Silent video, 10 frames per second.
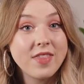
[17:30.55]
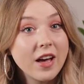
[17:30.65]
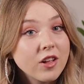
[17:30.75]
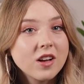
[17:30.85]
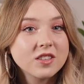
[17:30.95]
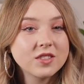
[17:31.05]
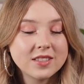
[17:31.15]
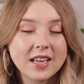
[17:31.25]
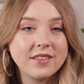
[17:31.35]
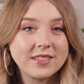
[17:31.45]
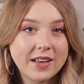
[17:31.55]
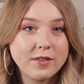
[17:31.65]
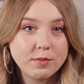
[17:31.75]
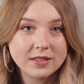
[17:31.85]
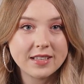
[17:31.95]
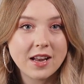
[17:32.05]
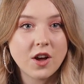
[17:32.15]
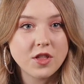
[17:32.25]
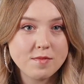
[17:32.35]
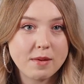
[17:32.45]
They'll also save 7%
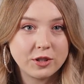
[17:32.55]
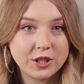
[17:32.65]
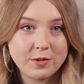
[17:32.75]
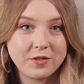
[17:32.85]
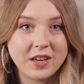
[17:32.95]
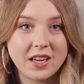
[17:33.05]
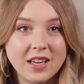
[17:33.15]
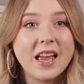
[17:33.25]
on their membership fee.